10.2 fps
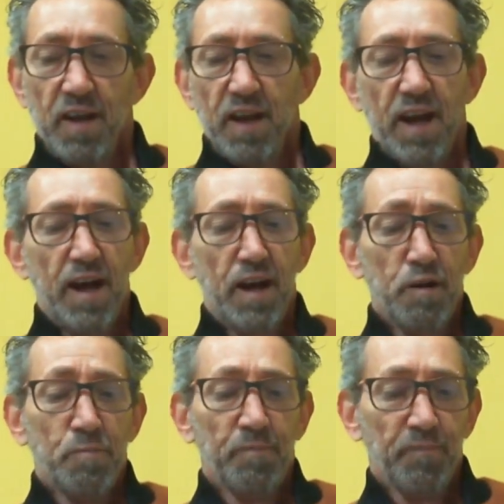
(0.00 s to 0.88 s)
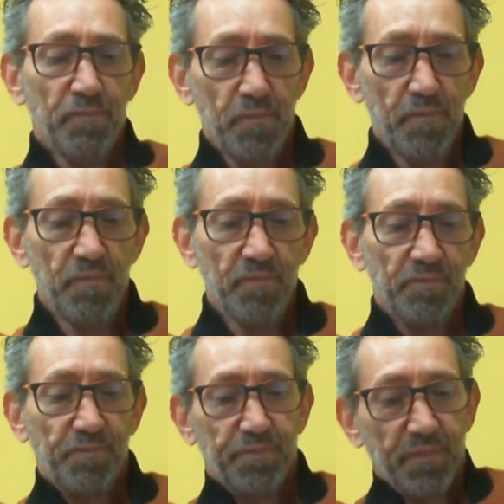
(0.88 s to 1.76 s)
Um,
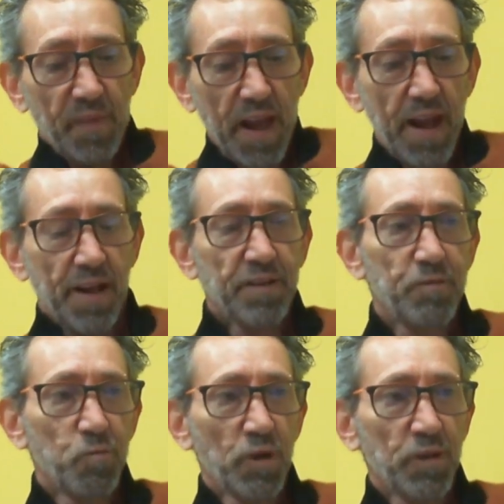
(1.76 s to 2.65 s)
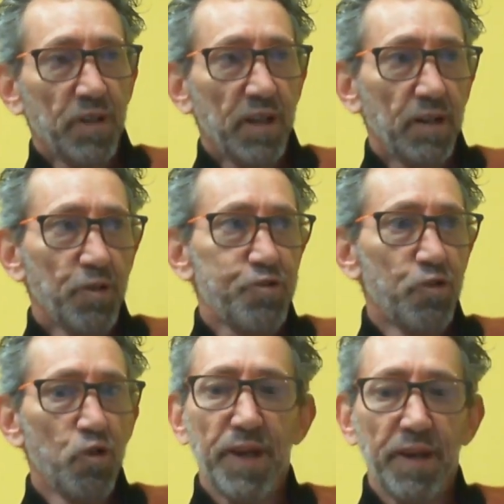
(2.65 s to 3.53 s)
and what
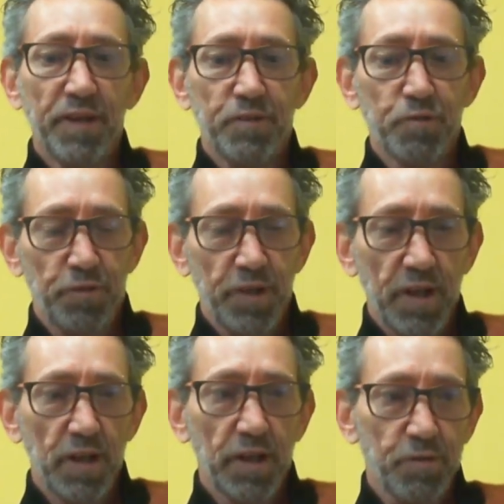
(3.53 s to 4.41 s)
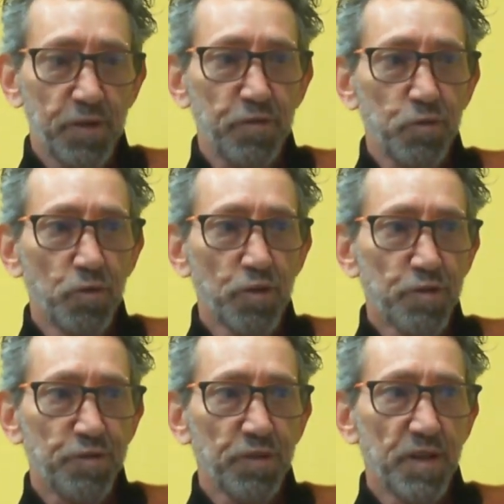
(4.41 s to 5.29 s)
drew me to the electric
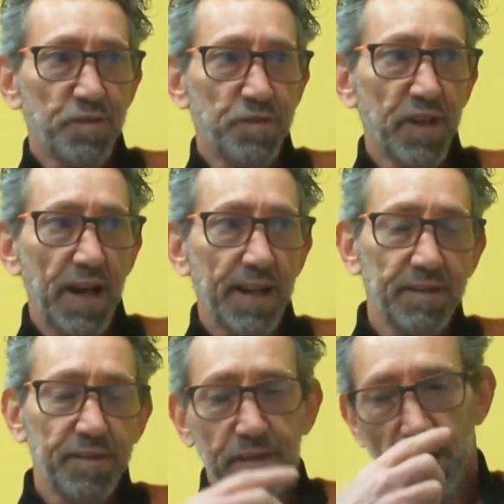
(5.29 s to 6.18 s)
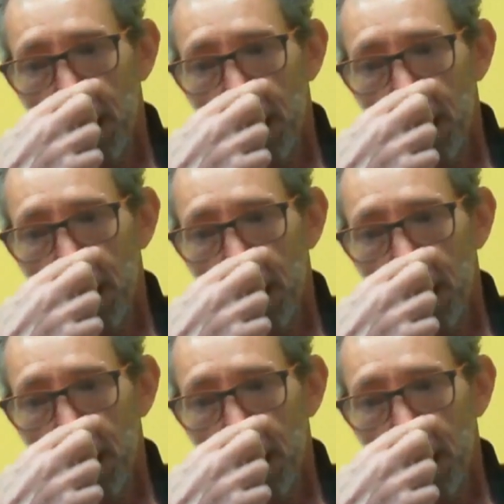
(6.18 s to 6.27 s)
scooters is that